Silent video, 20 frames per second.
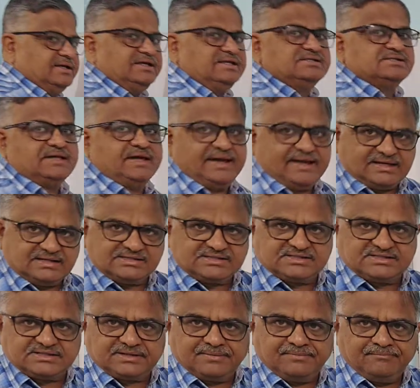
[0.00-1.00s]
is
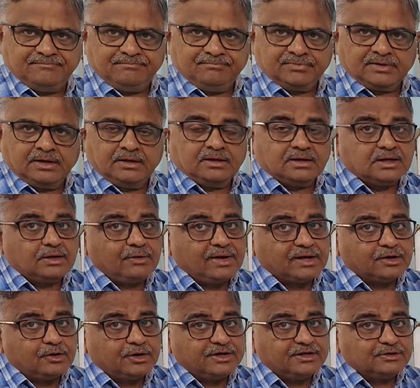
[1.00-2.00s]
x. Now
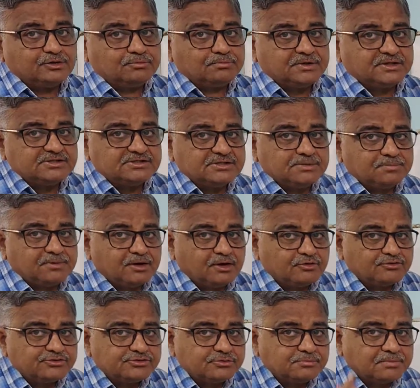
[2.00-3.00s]
according to principle
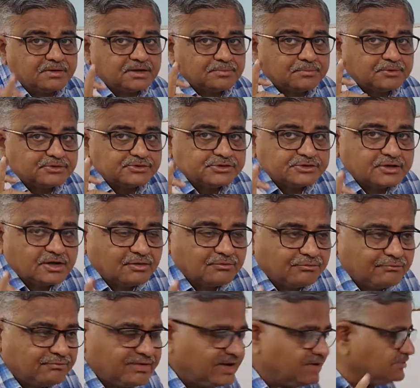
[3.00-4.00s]
of superposition of
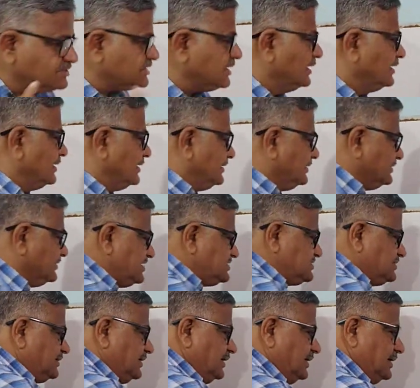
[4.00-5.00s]
waves,
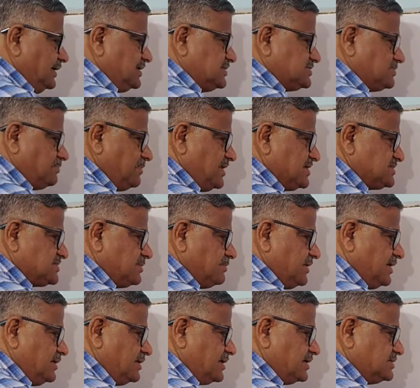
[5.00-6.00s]
this
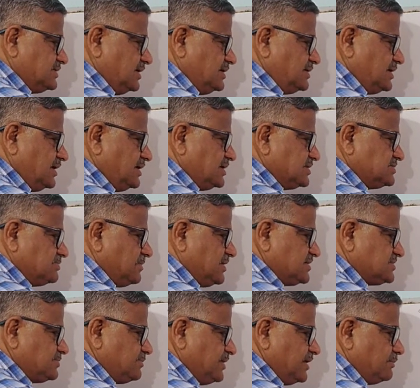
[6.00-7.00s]
displacement, resultant
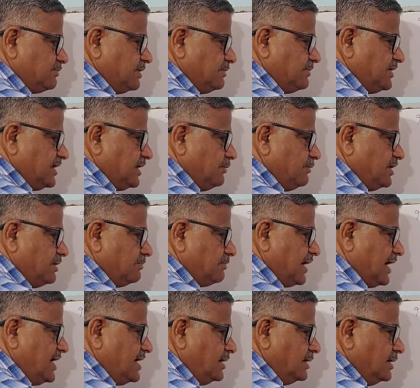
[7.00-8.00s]
displacement will be given
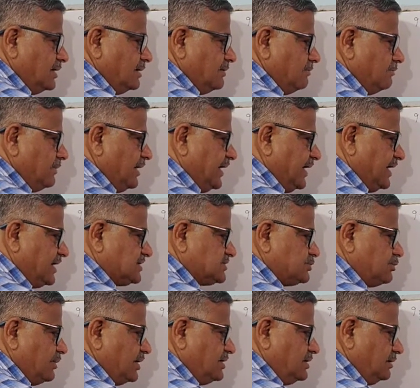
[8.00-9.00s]
by
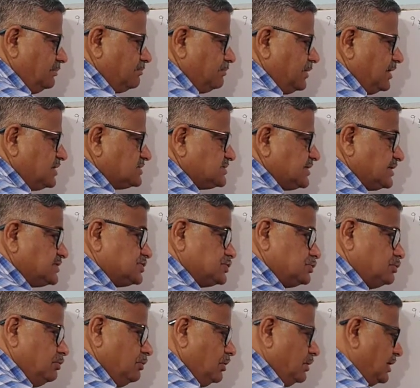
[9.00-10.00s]
x1 plus
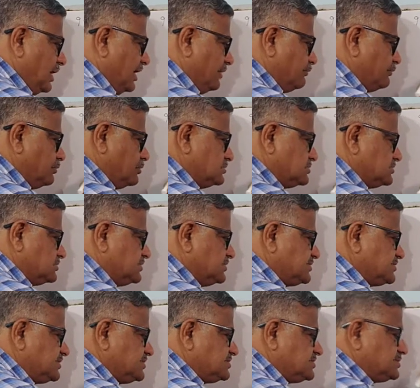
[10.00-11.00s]
x2. Of course, this
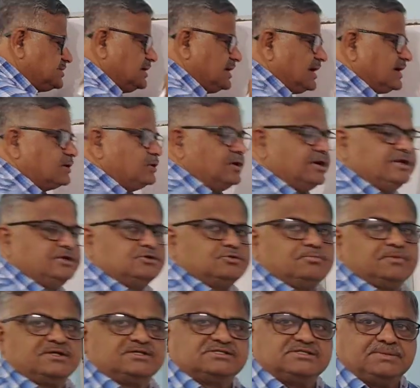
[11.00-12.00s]
is according to
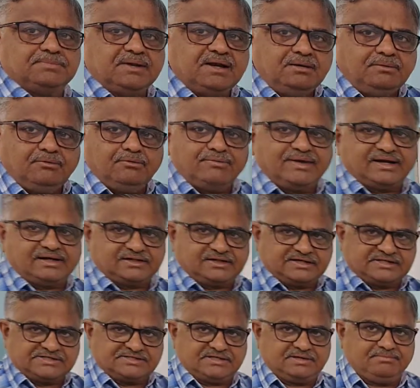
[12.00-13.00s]
principle vector
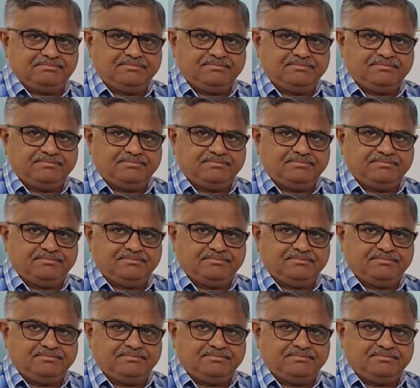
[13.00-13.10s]
sum.